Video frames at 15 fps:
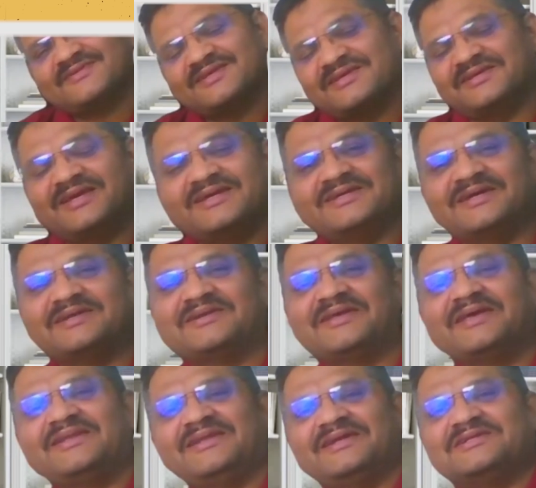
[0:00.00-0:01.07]
Yeah,
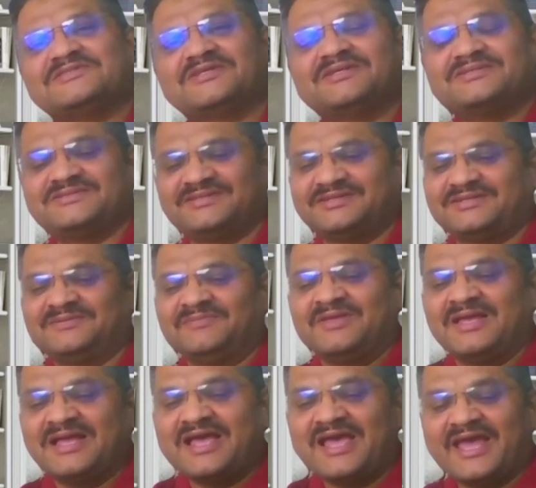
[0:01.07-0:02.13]
really, it's
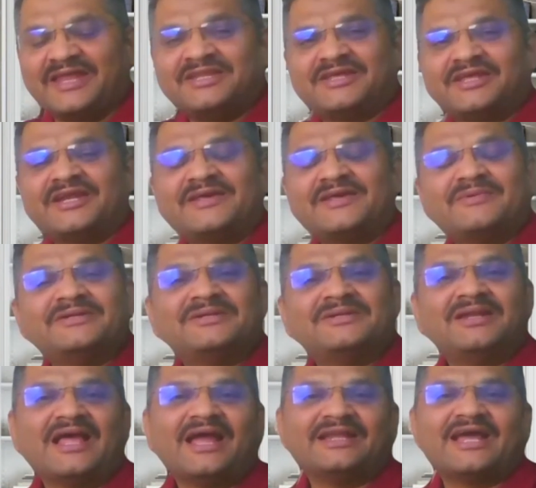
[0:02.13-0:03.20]
incredible, and